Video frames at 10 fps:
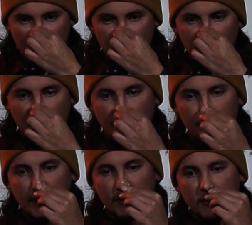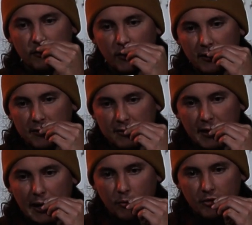Every 5 minutes, a trail of
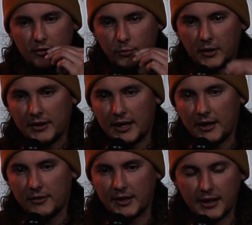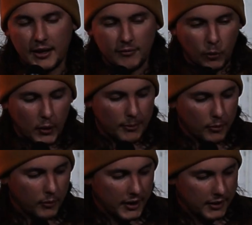snot would just run down that I'd have to
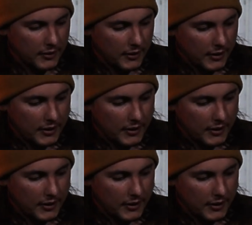wipe away.